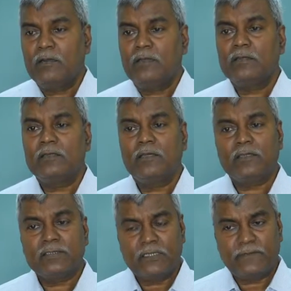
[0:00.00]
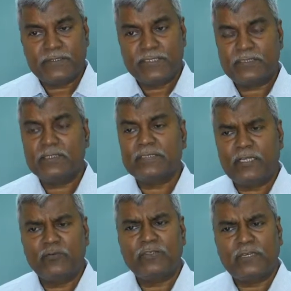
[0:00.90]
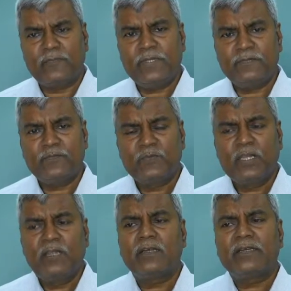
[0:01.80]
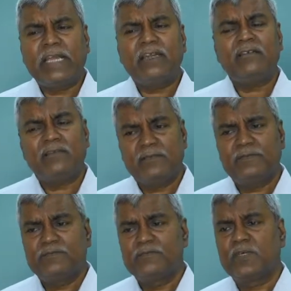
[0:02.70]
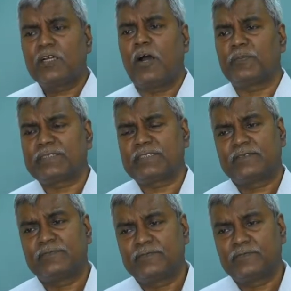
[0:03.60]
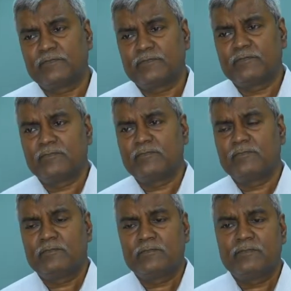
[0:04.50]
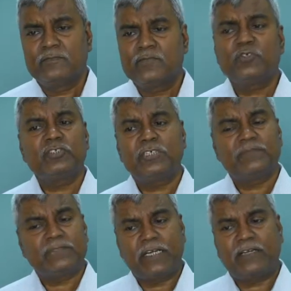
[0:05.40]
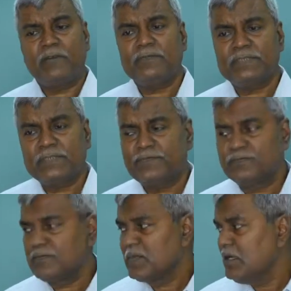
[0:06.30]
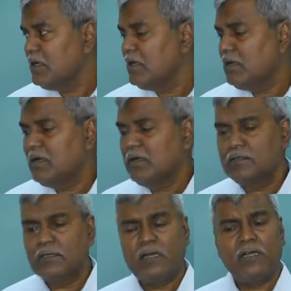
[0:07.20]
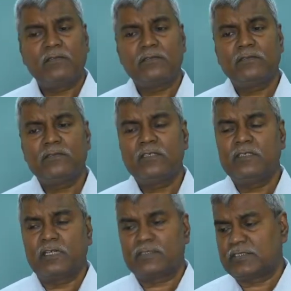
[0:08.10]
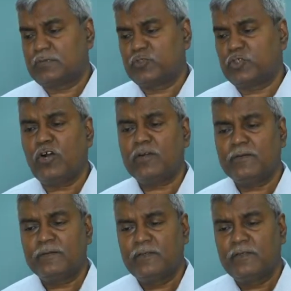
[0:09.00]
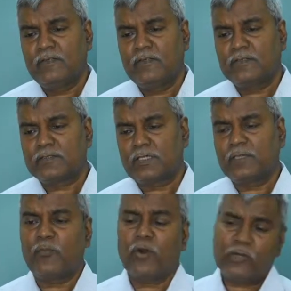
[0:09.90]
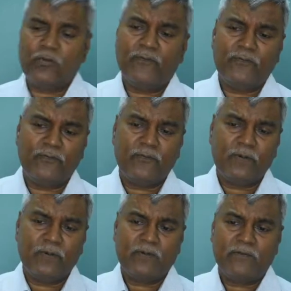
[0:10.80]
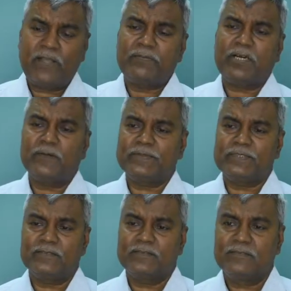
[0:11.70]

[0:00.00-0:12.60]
And then Sir Fisher says, can you get me 10 cups? So she gives 10 cups. And he has some chalk. So at the bottom of 5 cups,